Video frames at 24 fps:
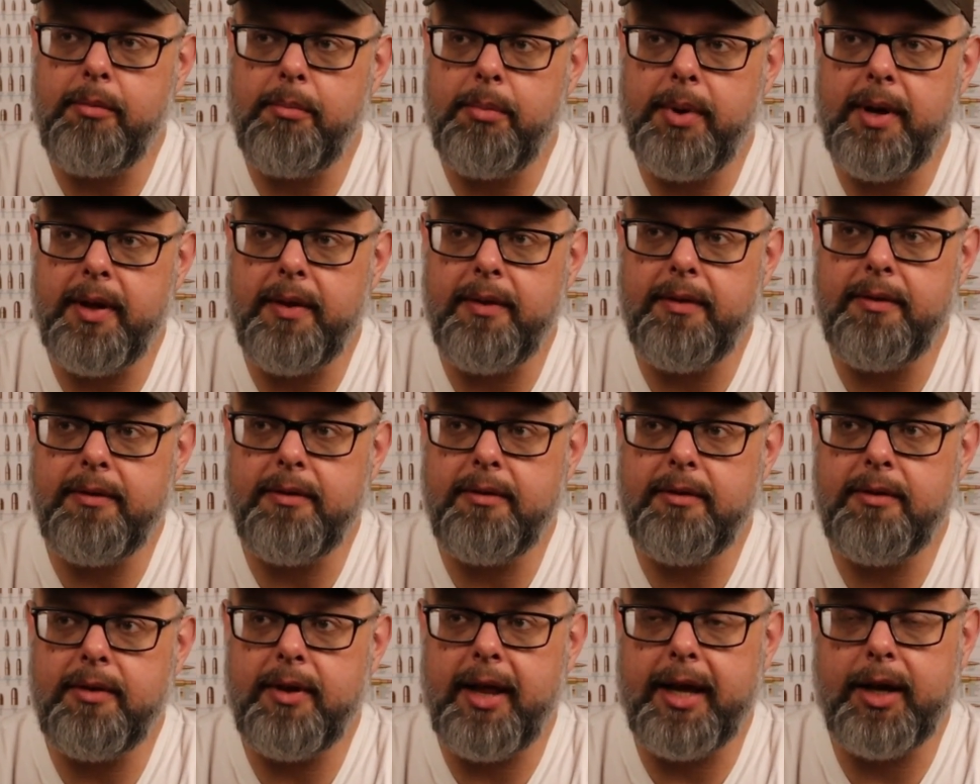But
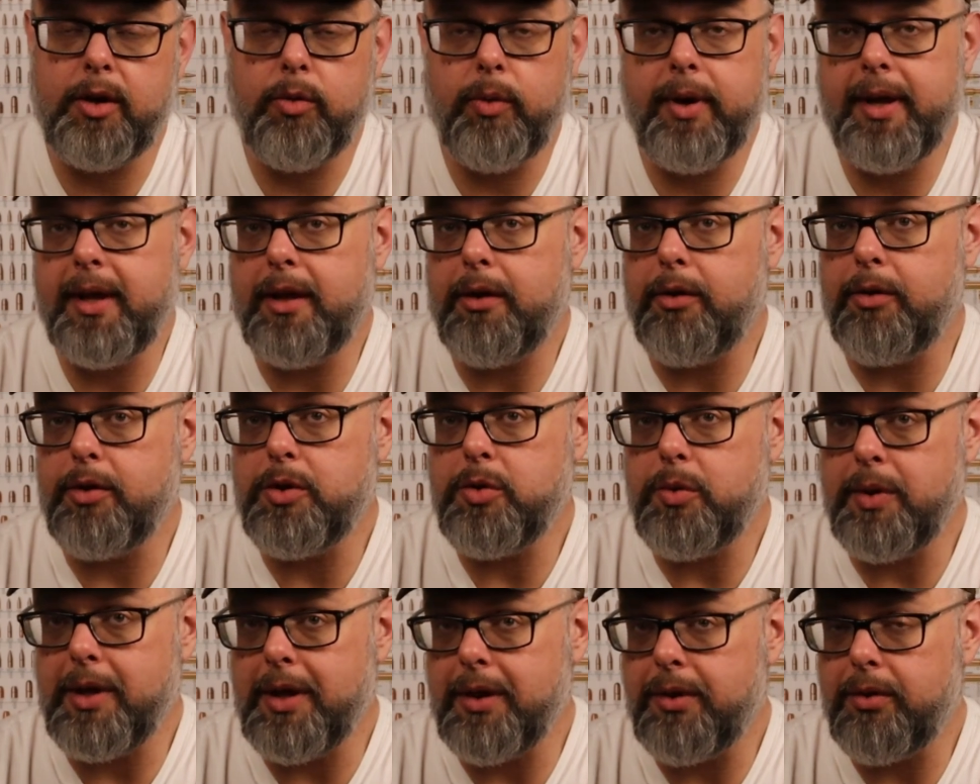like Reloader
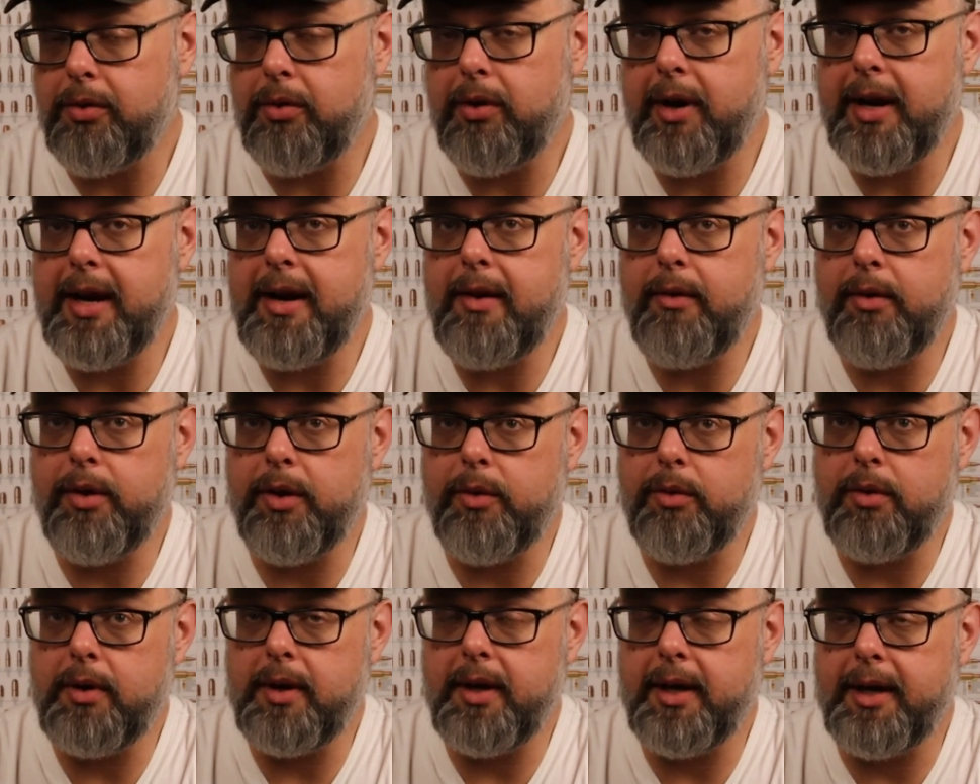23,
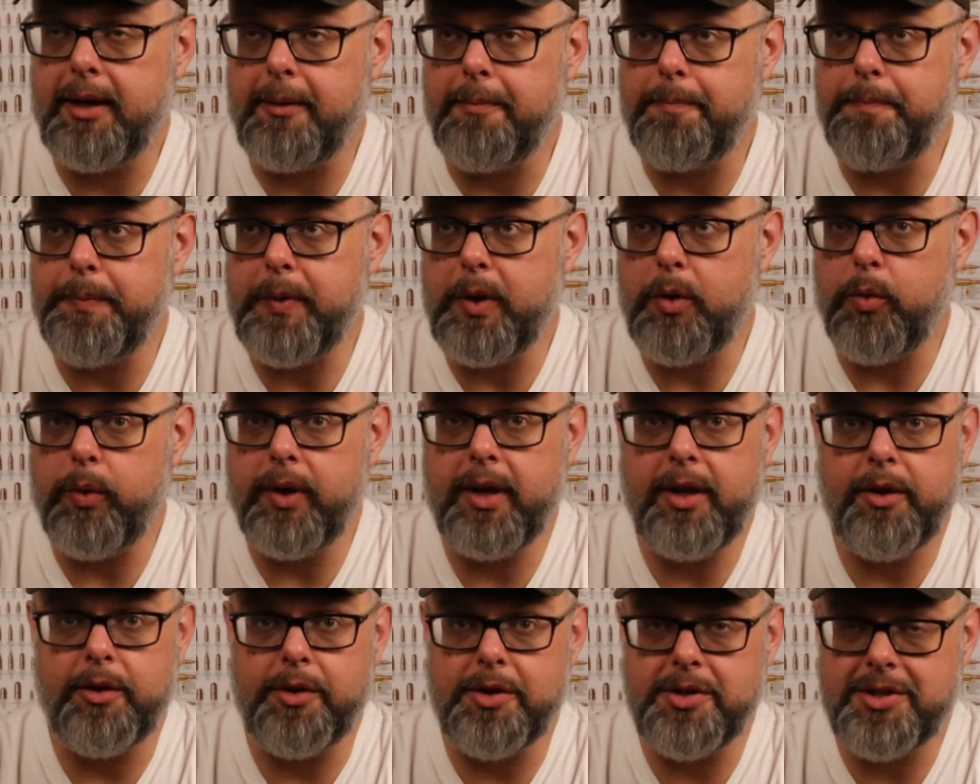
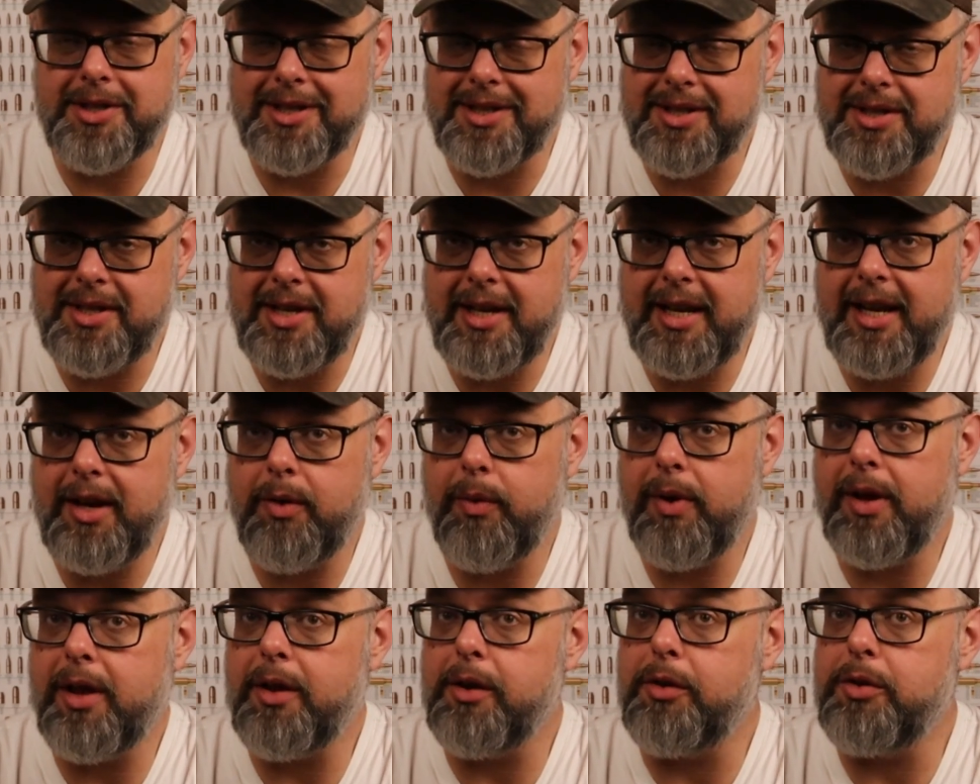Reloader 16,
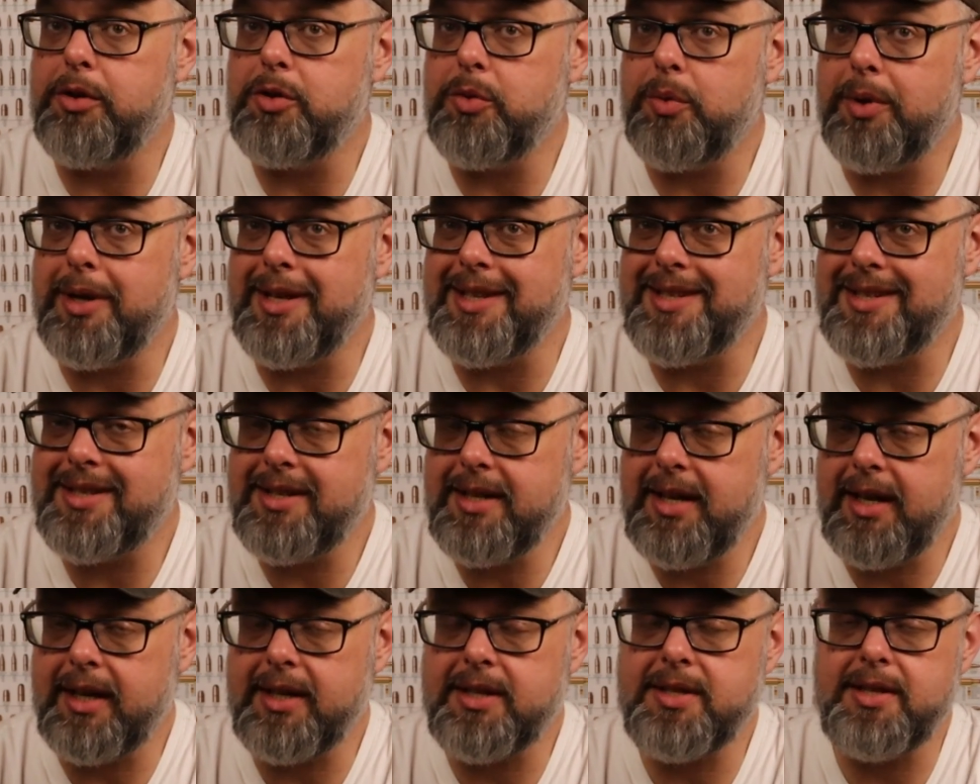Reloader
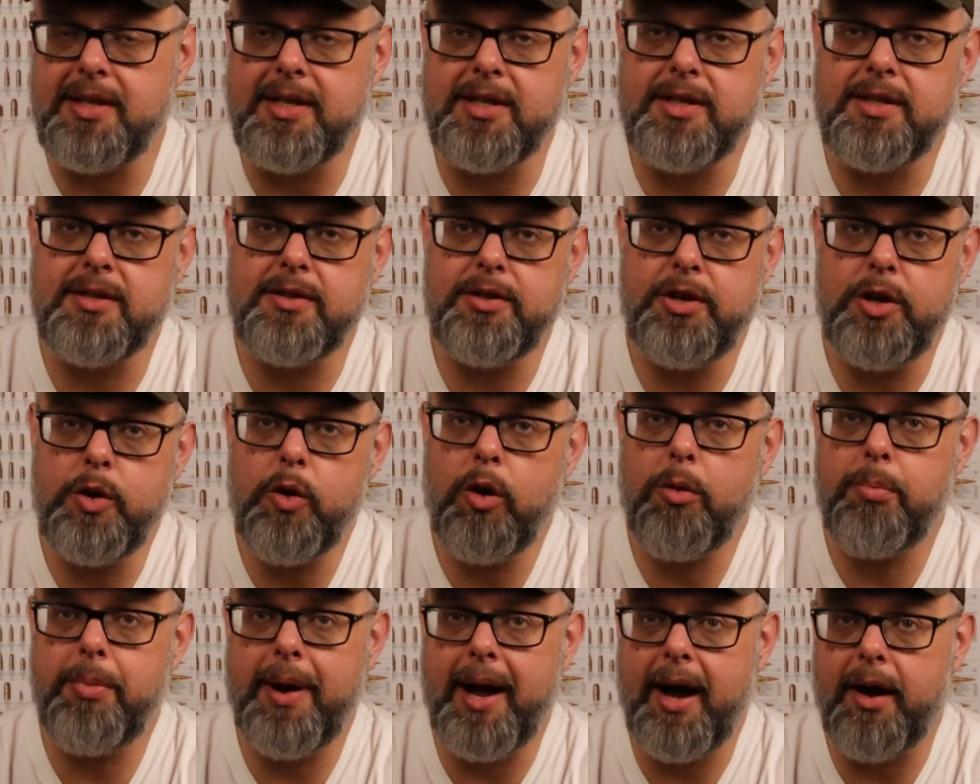26, these
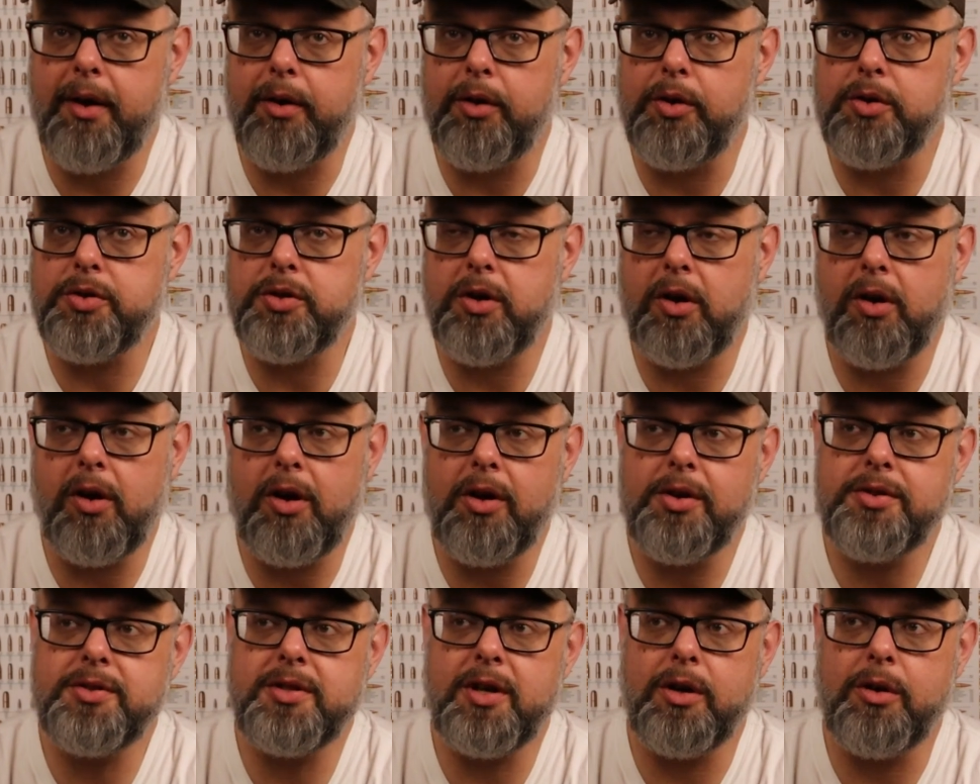newer powders are
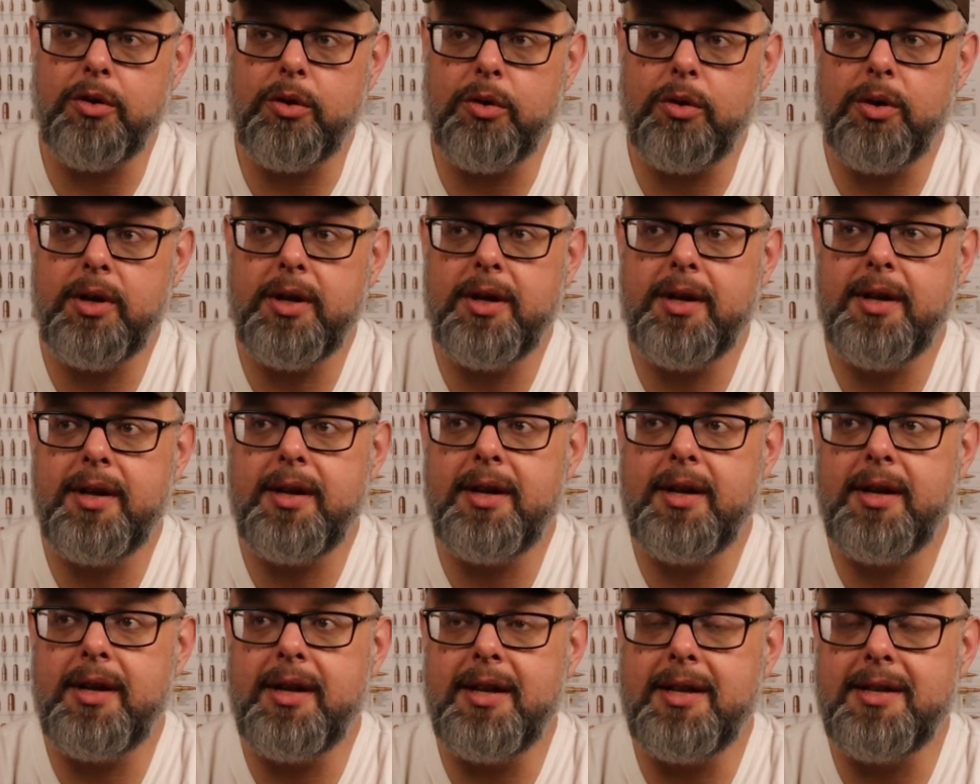also
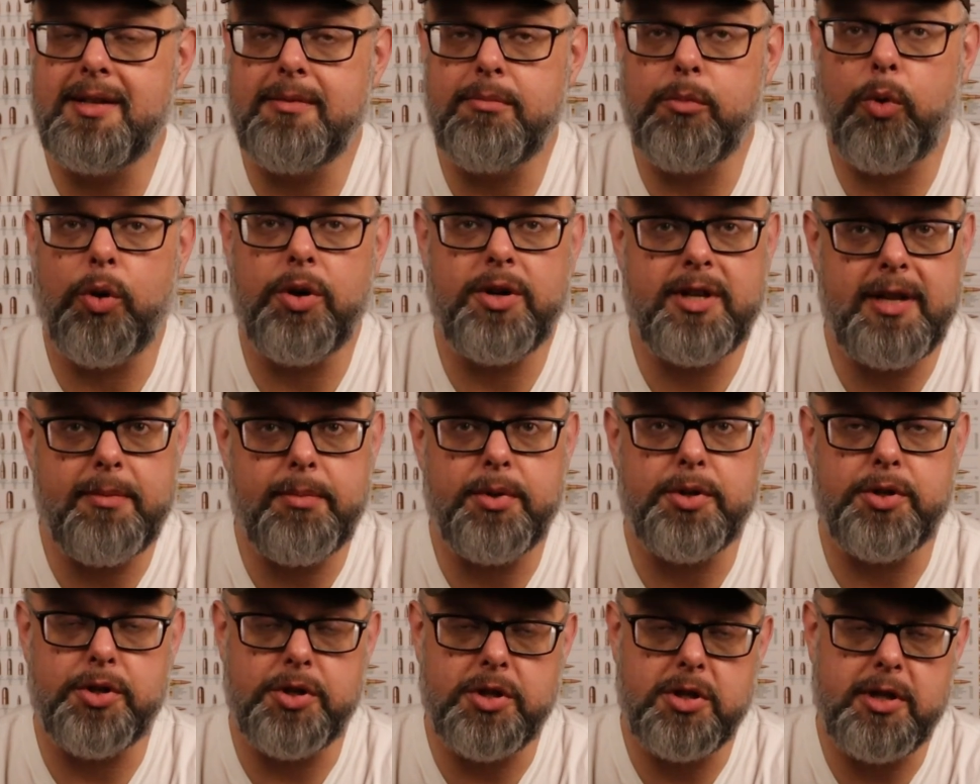more
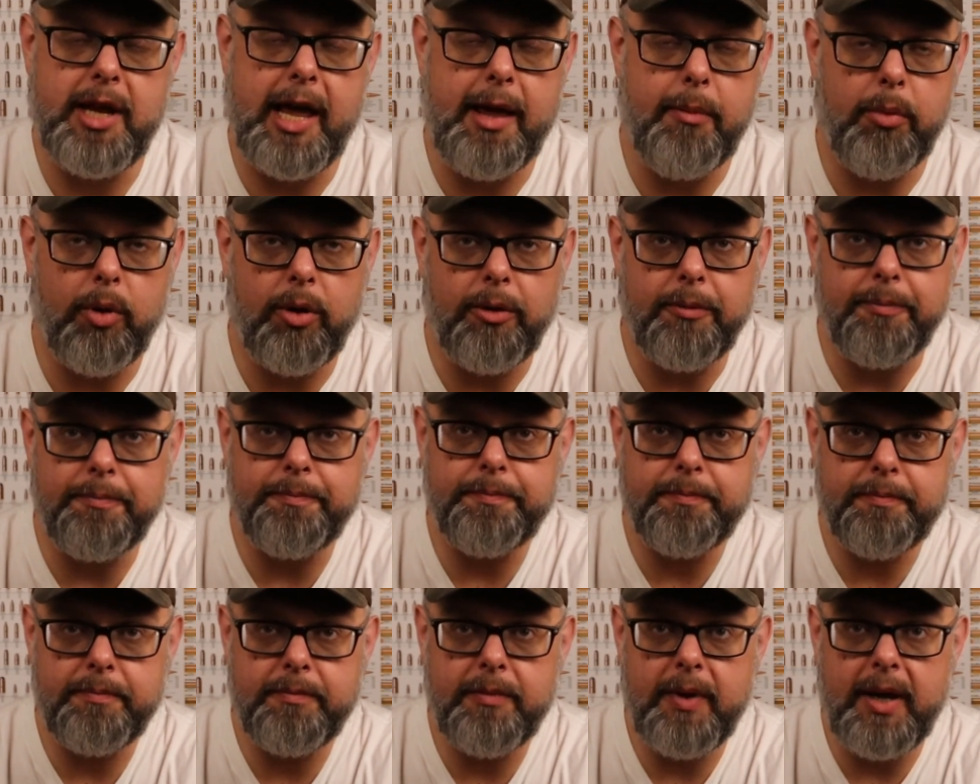temperature stable.
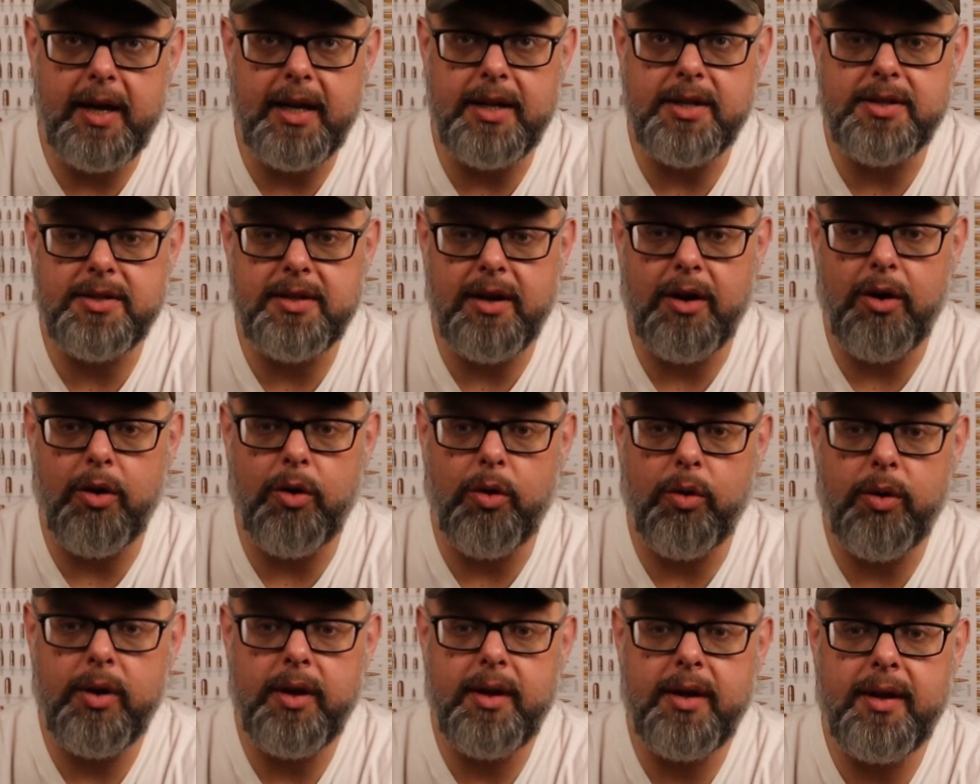And
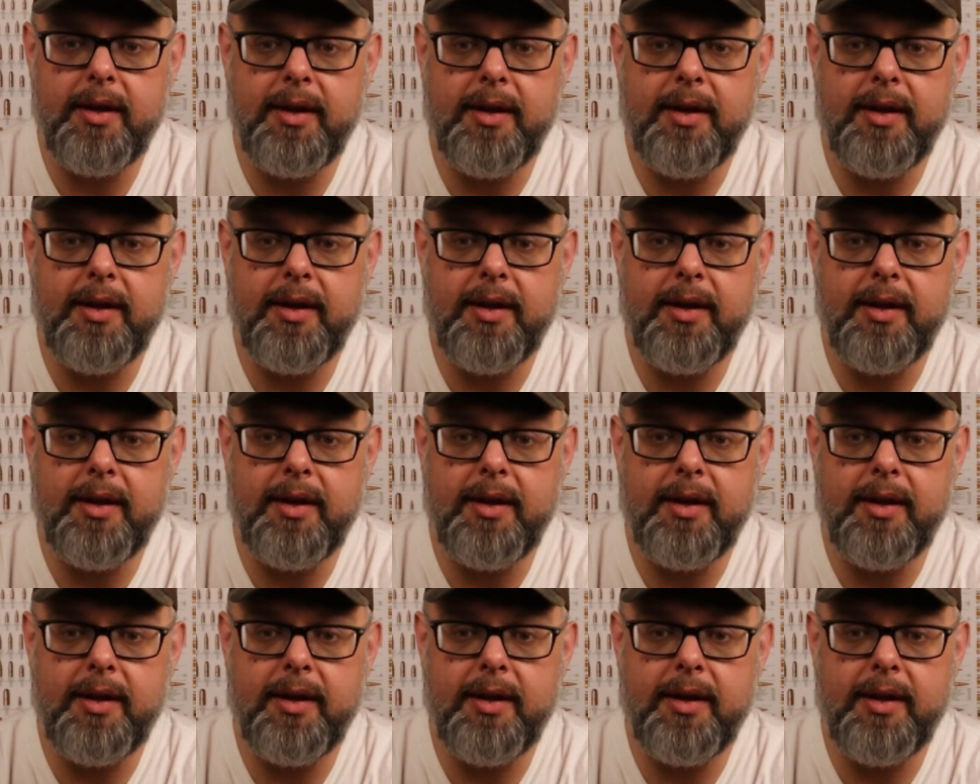so